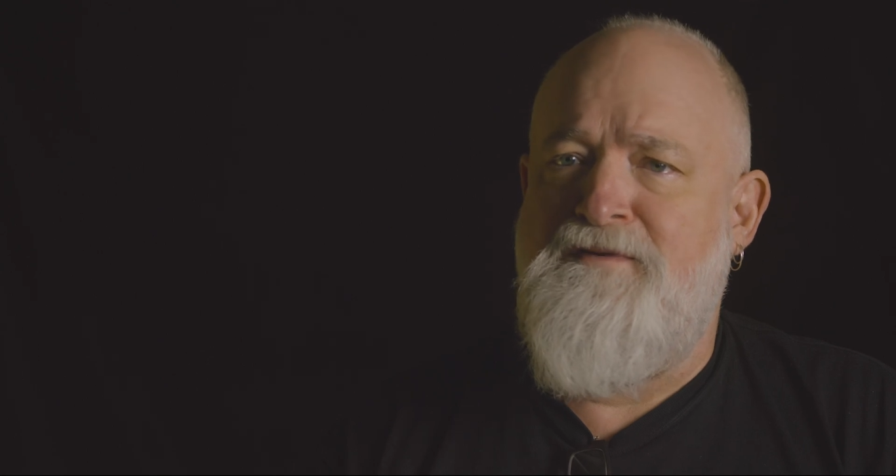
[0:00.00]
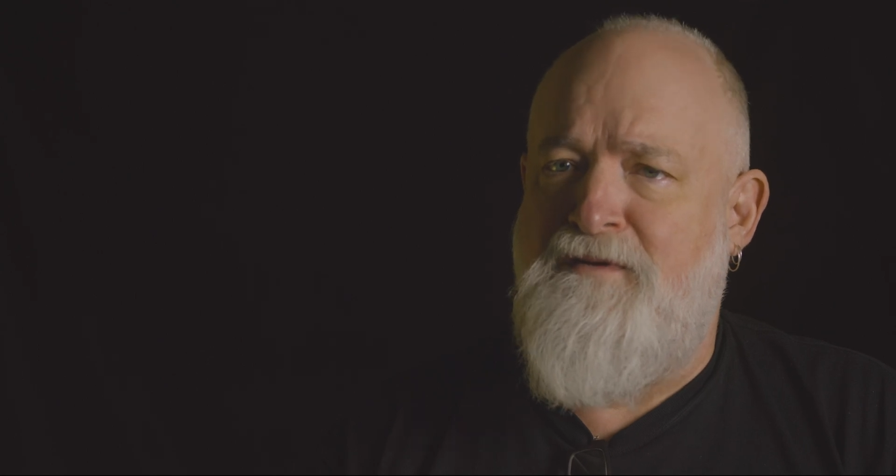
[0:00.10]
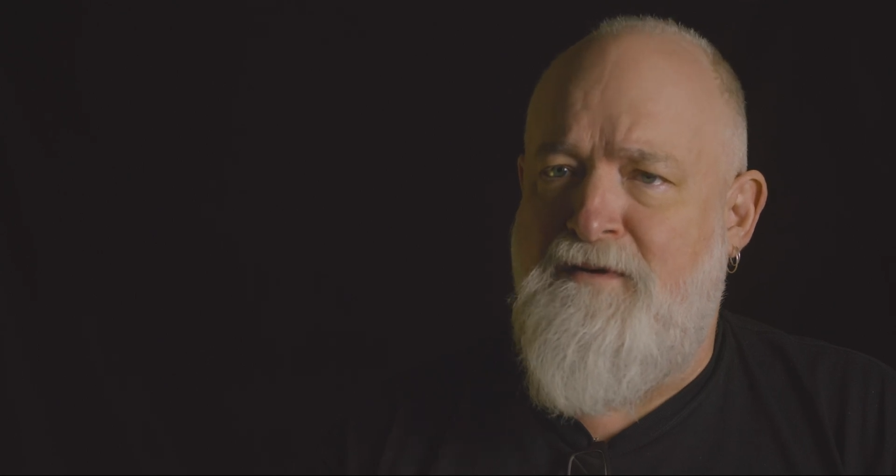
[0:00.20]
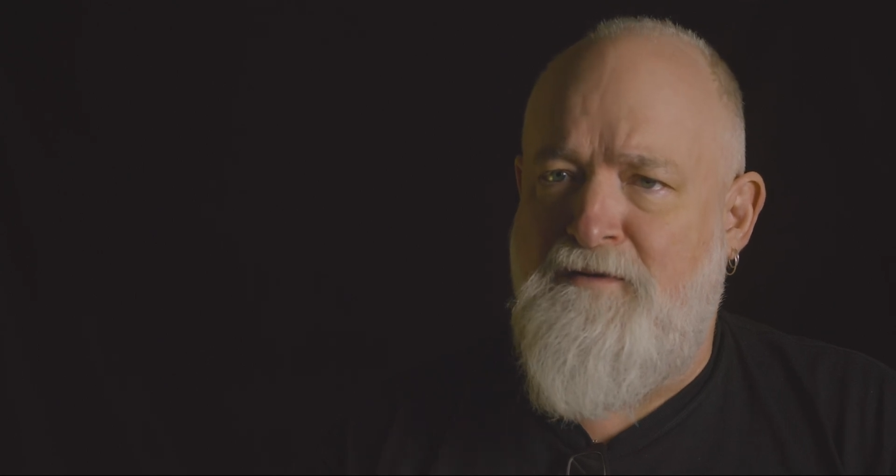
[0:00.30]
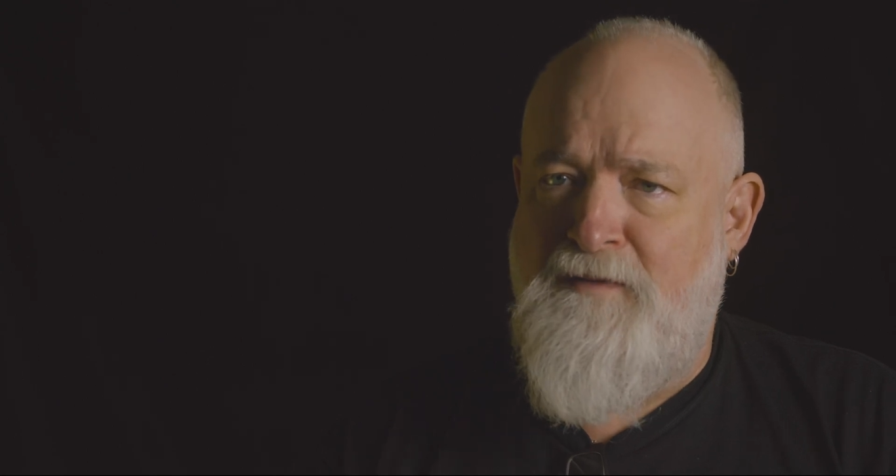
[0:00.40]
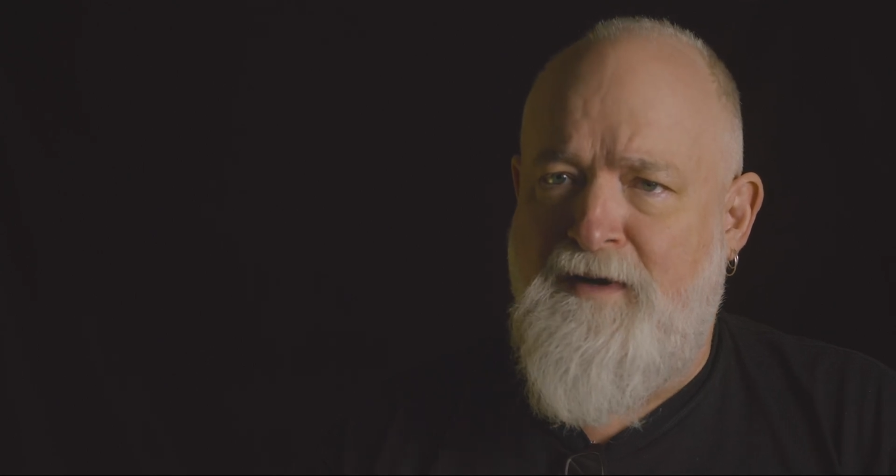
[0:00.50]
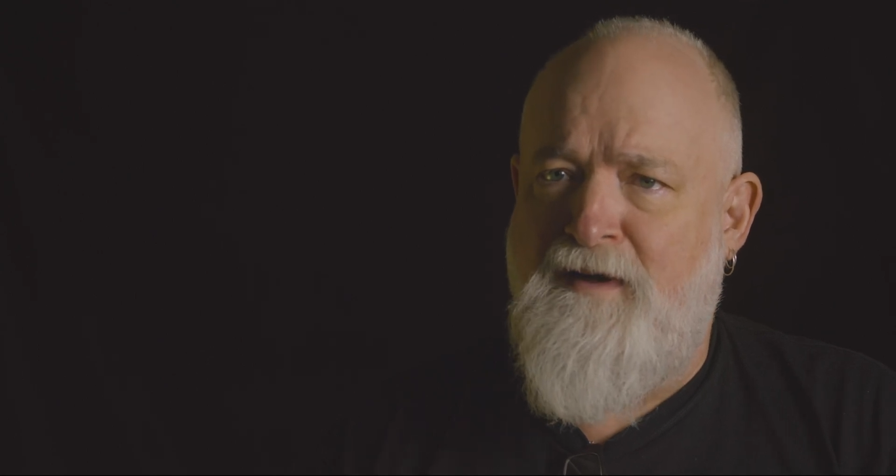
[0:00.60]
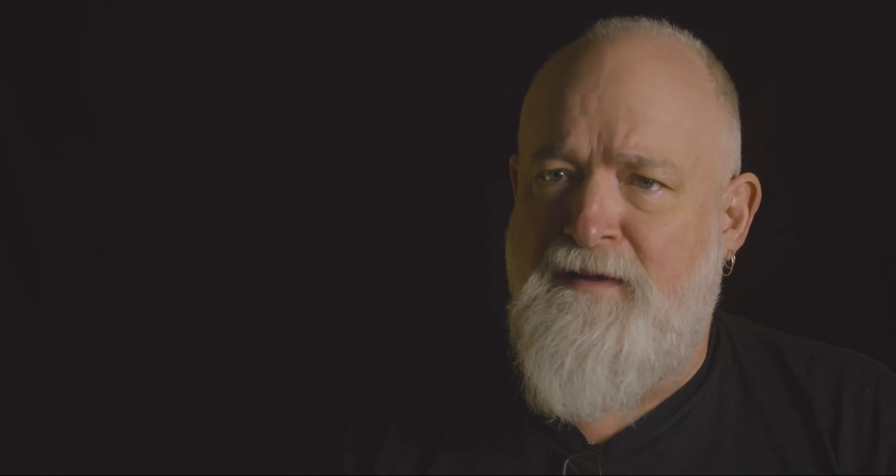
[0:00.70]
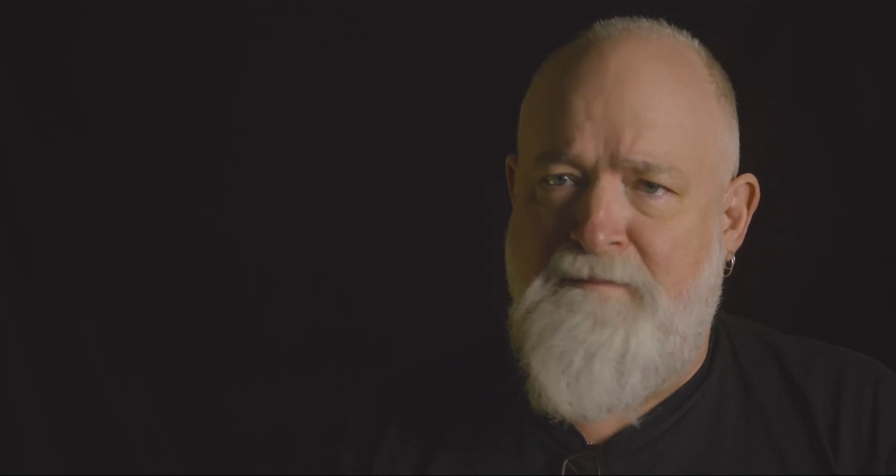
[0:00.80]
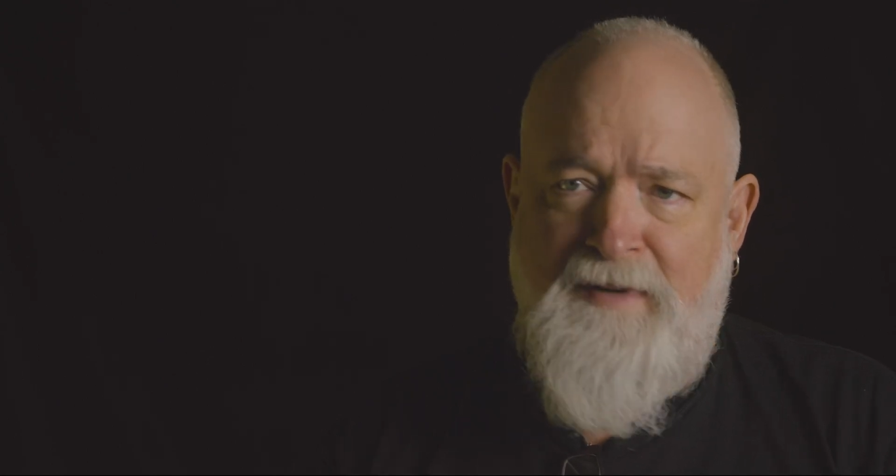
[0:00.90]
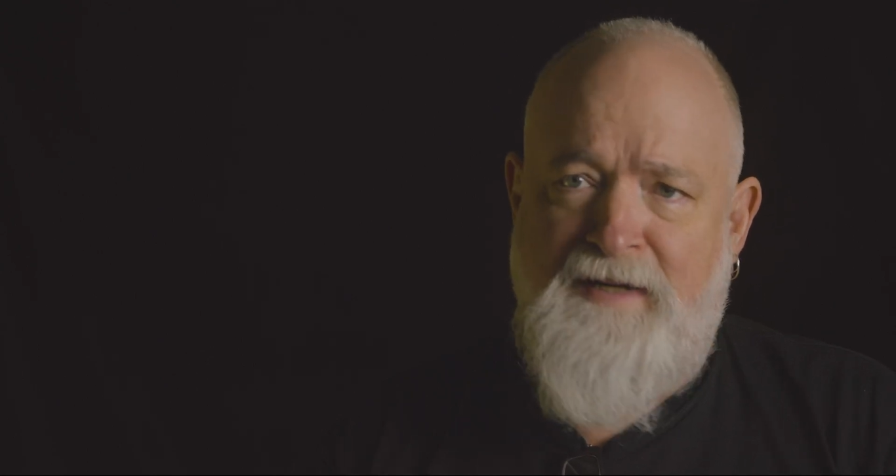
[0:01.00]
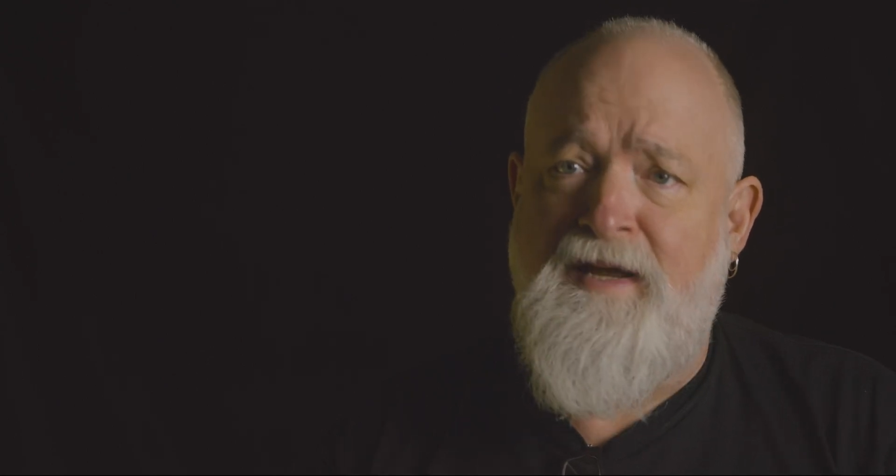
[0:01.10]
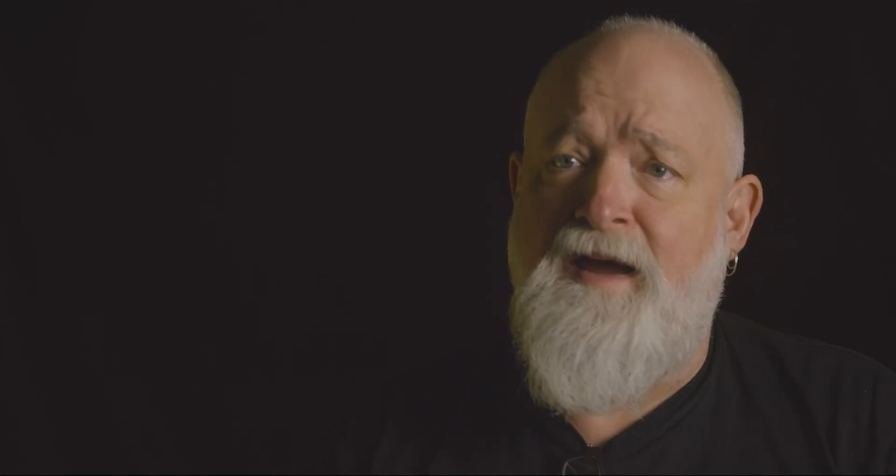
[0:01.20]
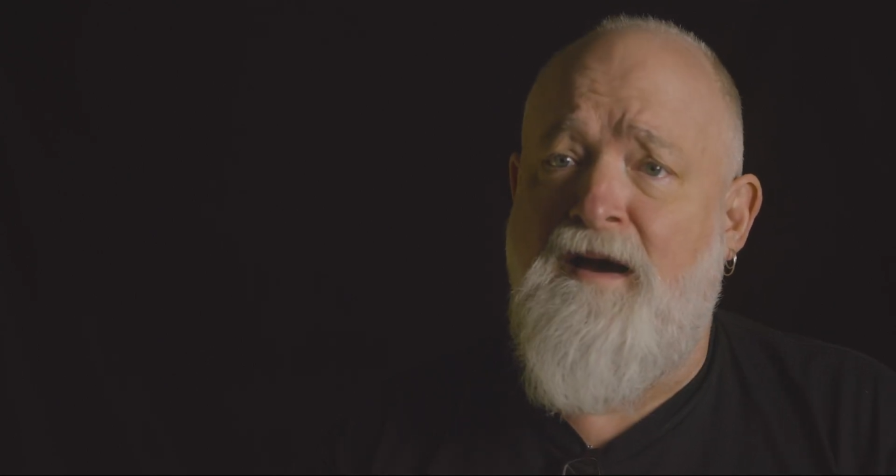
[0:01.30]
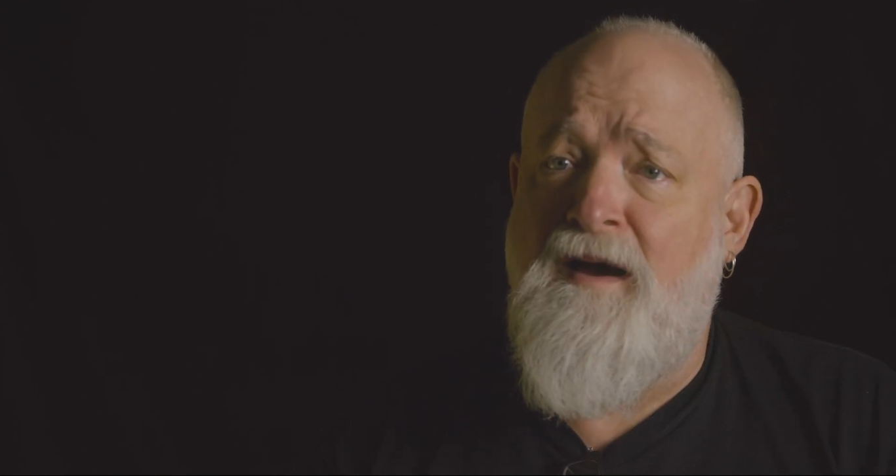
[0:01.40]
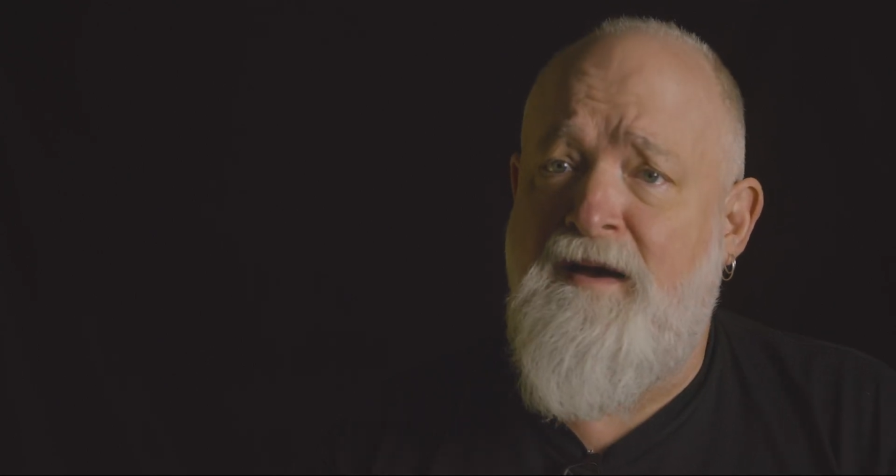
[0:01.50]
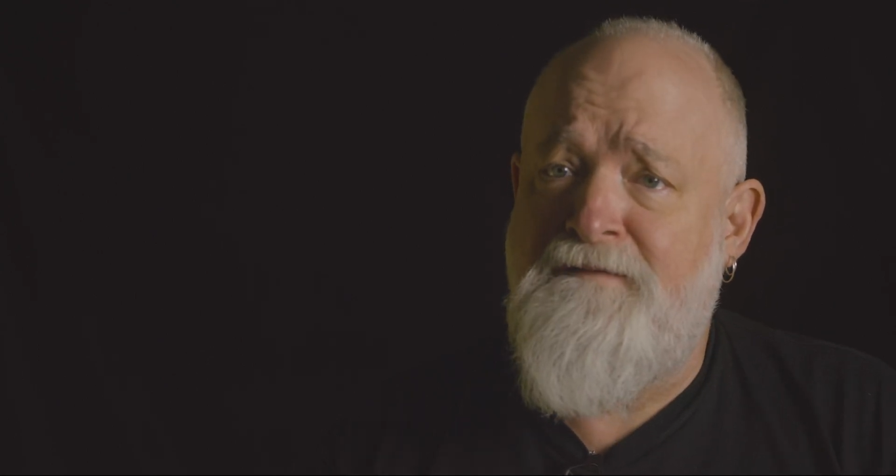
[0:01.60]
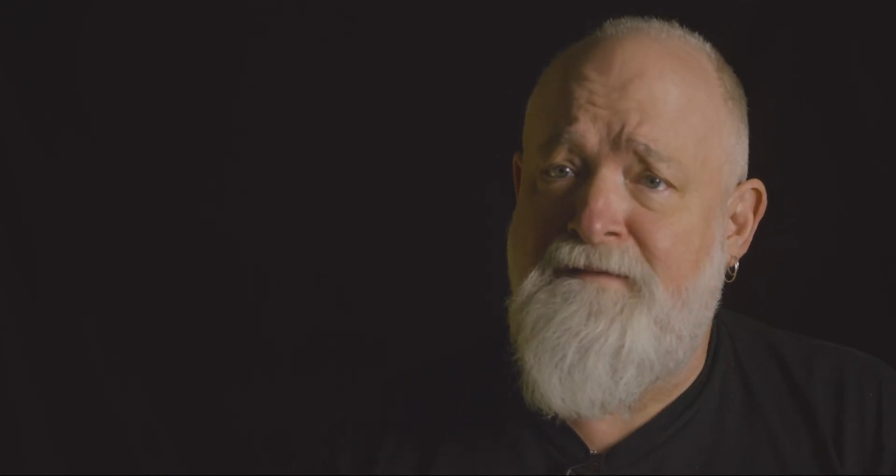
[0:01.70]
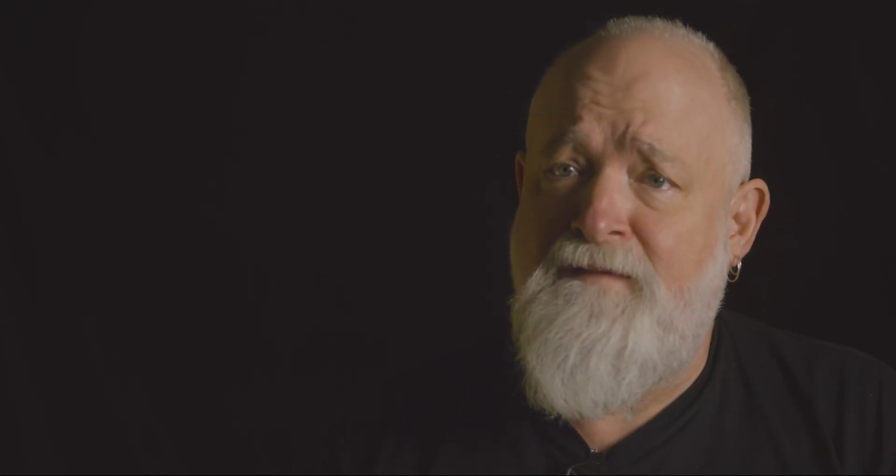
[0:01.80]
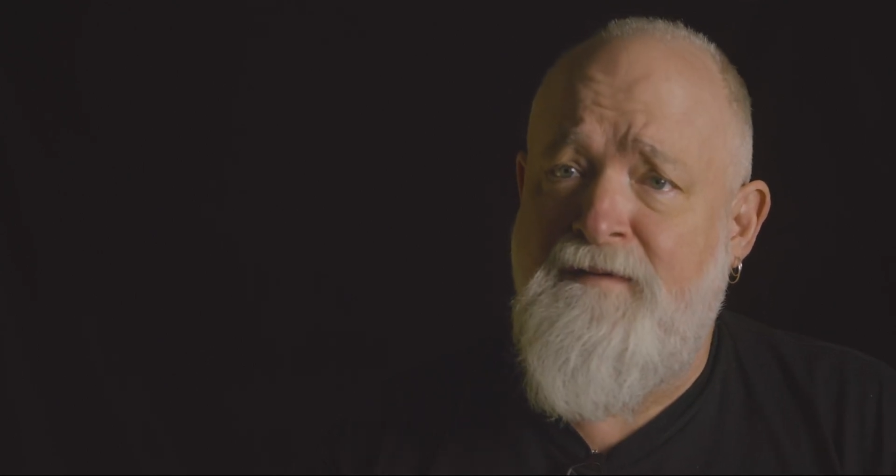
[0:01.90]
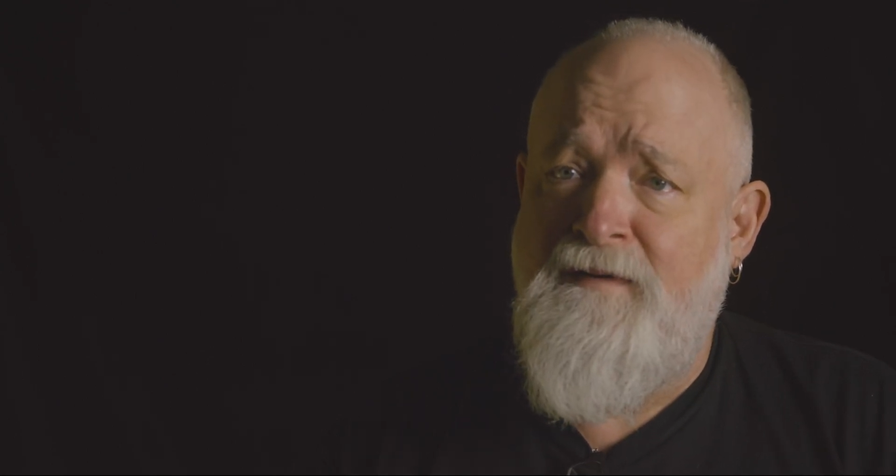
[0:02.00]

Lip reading: you know that we call it Big Day Off